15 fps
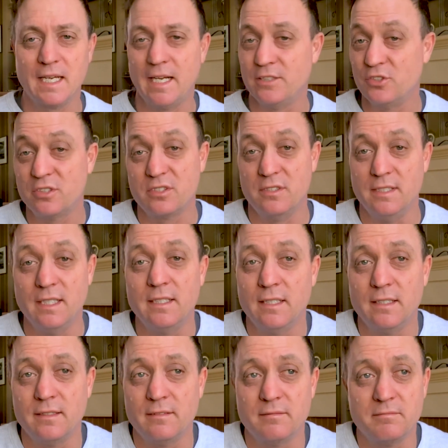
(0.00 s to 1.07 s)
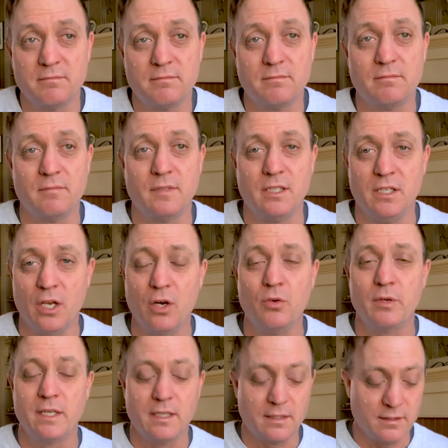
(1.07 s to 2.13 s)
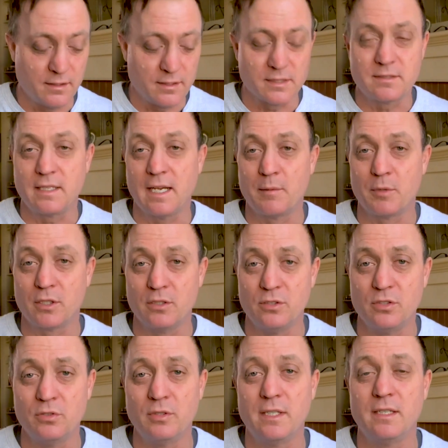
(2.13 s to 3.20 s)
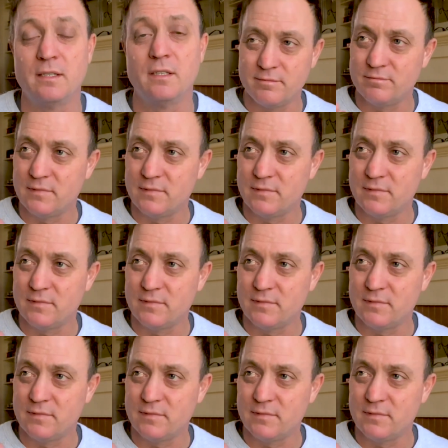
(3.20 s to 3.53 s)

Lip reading: I just did it knowing this camera could do it,